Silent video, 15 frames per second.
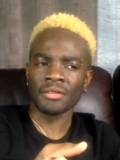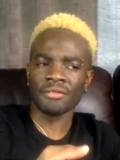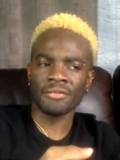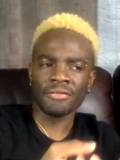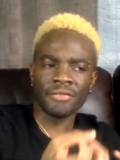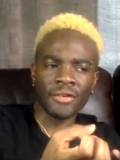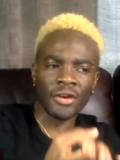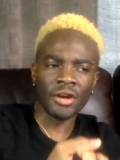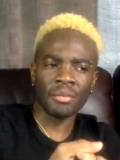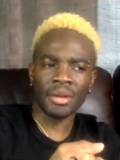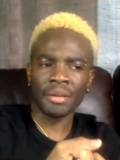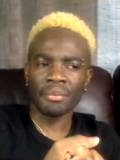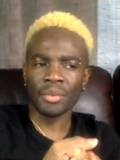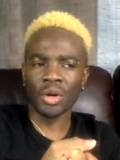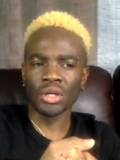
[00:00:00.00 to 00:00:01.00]

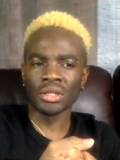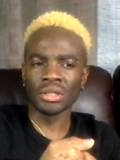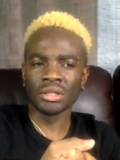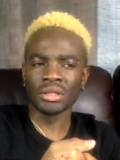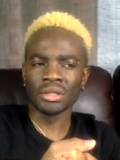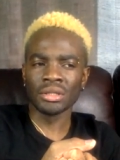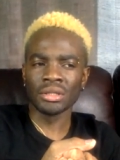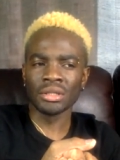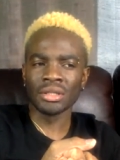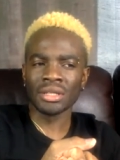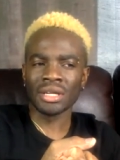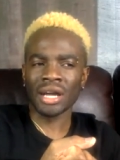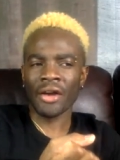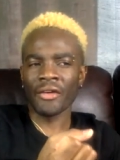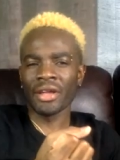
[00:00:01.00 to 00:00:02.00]
Firmer bun.
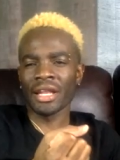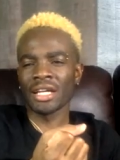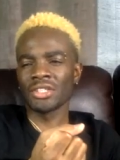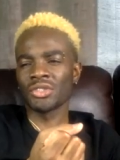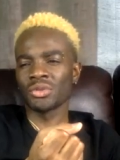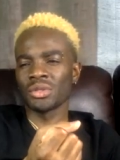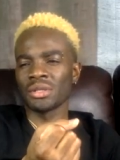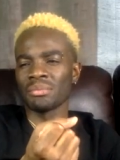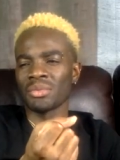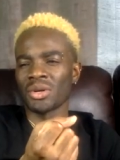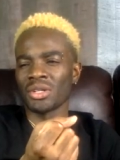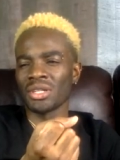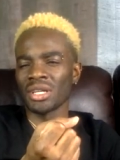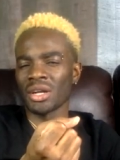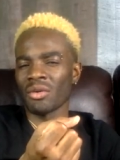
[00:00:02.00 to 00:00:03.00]
Cause really and truly
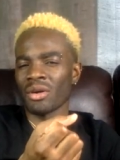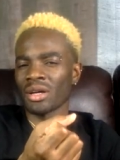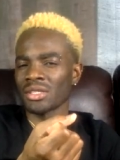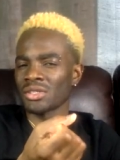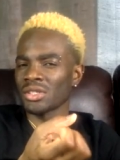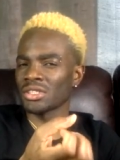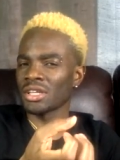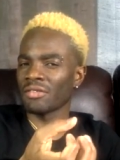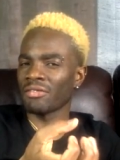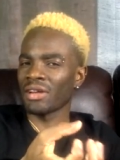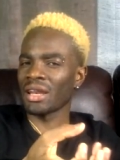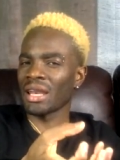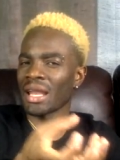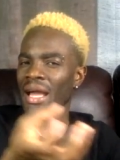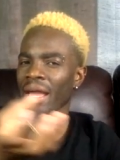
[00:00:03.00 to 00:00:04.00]
bun, you know, want such of a
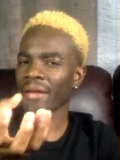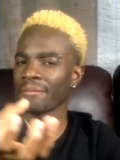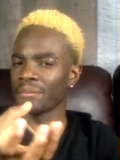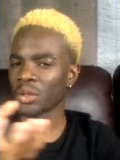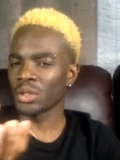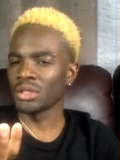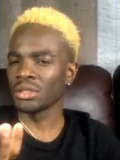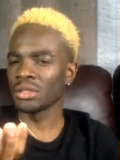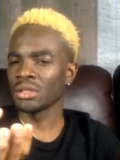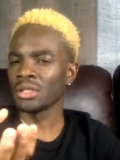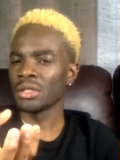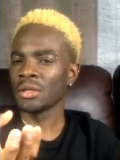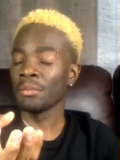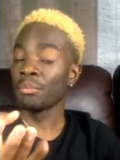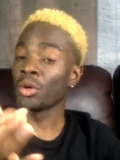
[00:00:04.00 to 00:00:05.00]
light bun.
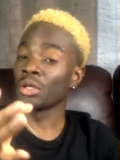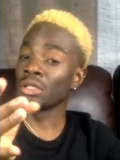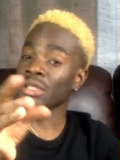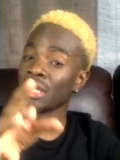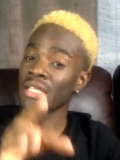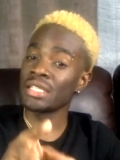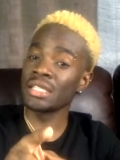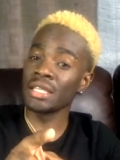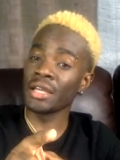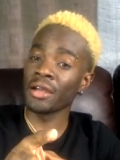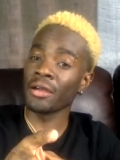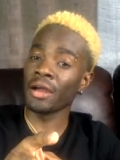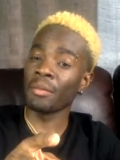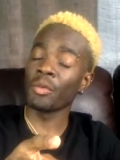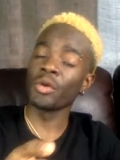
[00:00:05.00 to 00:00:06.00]
But this
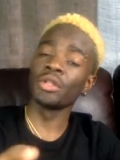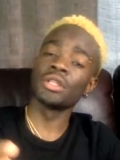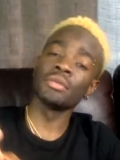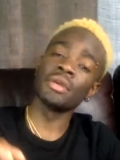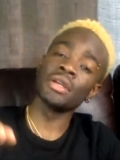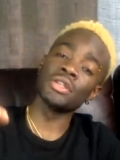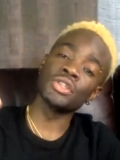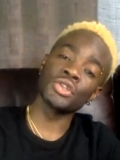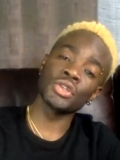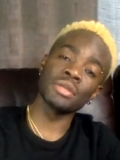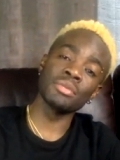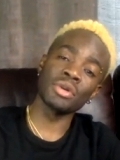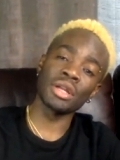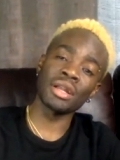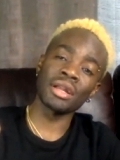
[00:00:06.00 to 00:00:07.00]
year I'm going to make three
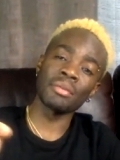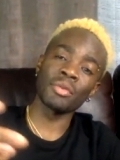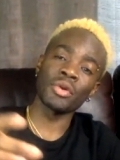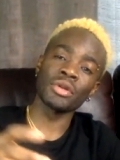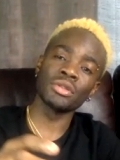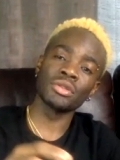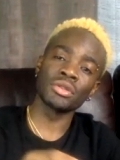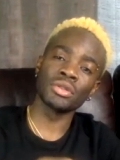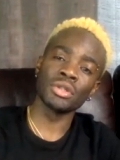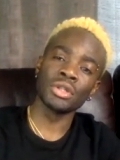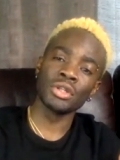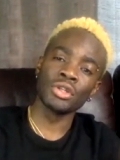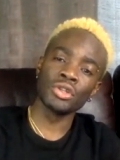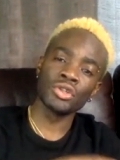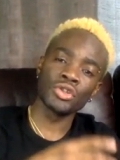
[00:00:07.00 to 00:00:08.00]
bun and I'm going to
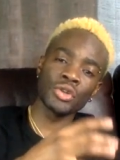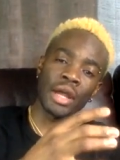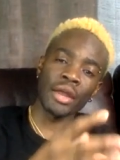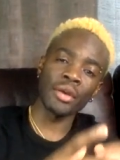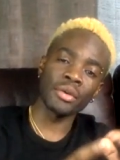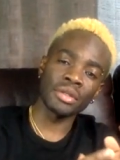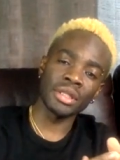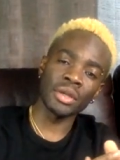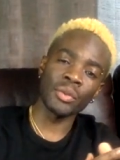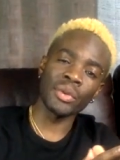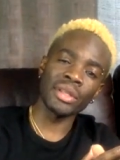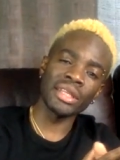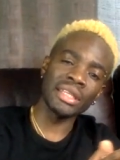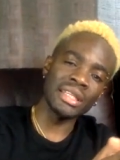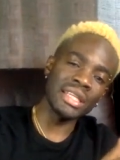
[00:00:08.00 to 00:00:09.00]
try out it
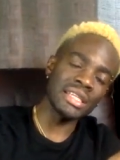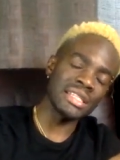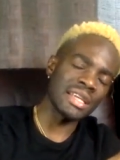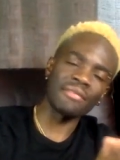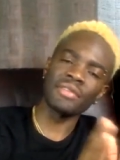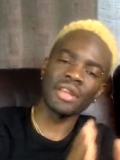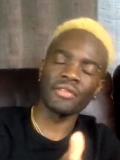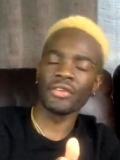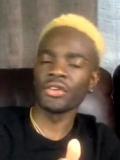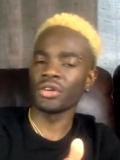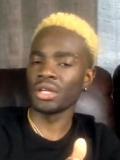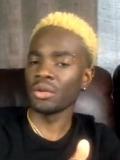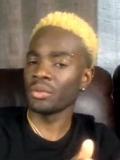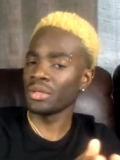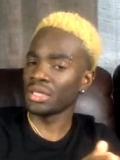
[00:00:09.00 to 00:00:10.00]
with the yeast. I've never
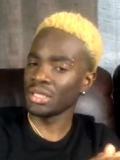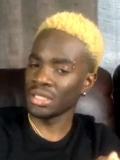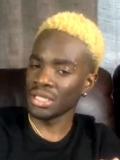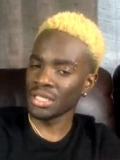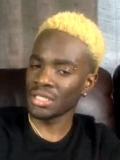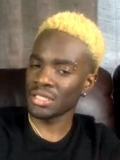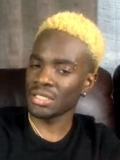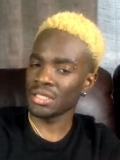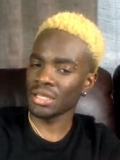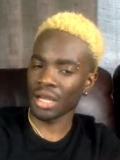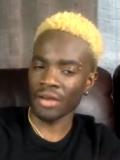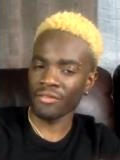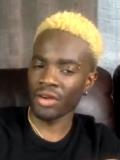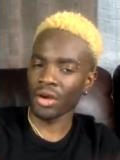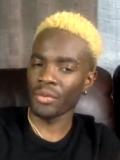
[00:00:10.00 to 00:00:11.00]
done it with the yeast.
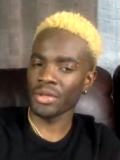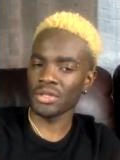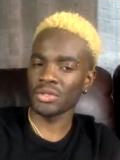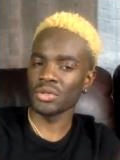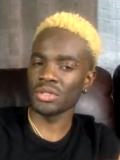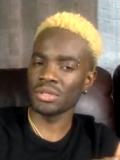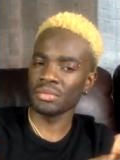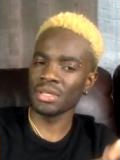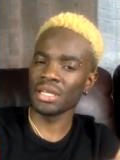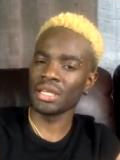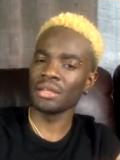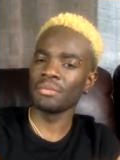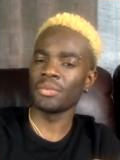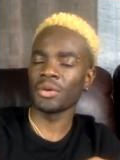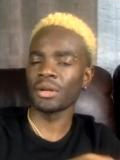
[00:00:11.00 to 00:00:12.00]
I've always used the
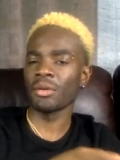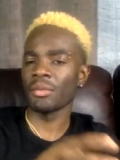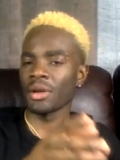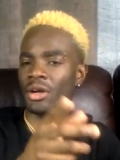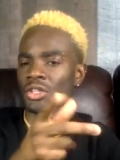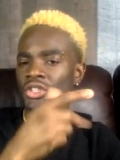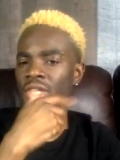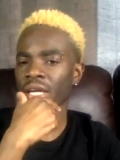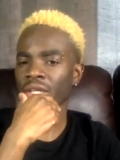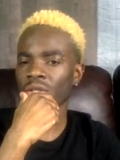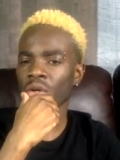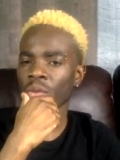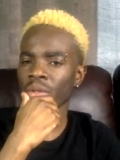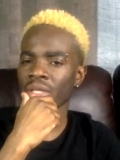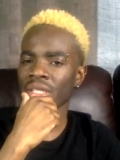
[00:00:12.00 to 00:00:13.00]
baking powder, but I'm gonna try
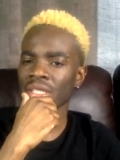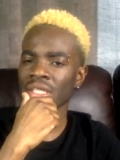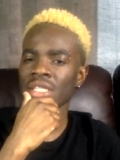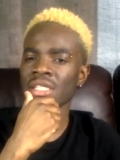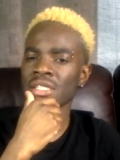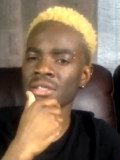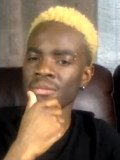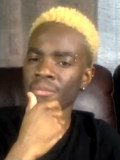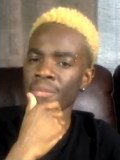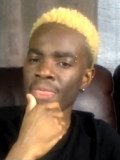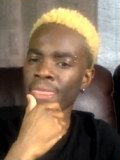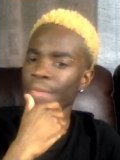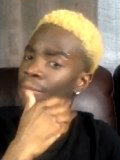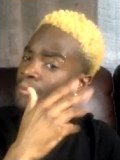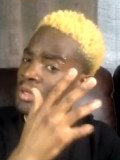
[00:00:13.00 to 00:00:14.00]
it out with the yeast.
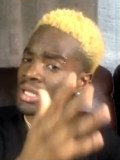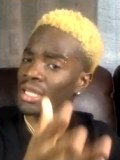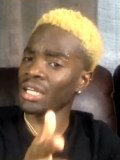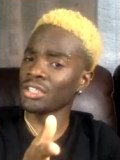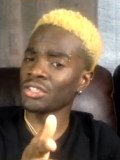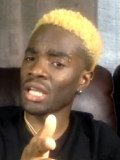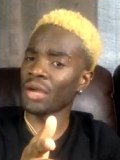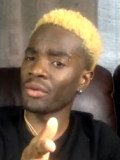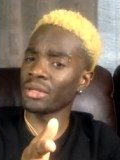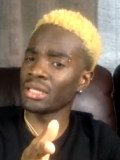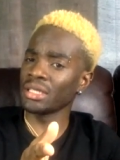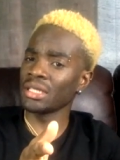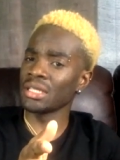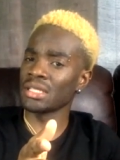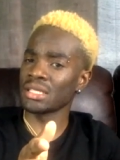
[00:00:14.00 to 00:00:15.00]
But you can try it with
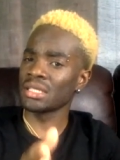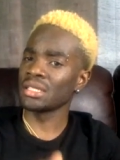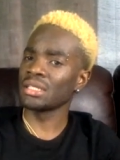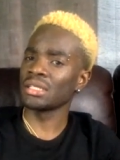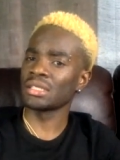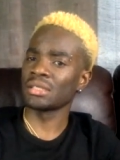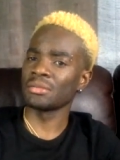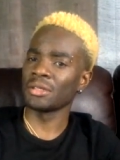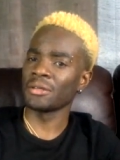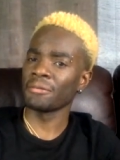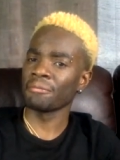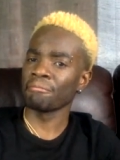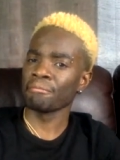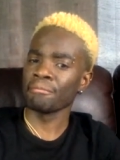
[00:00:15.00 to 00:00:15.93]
the yeast still, you see me?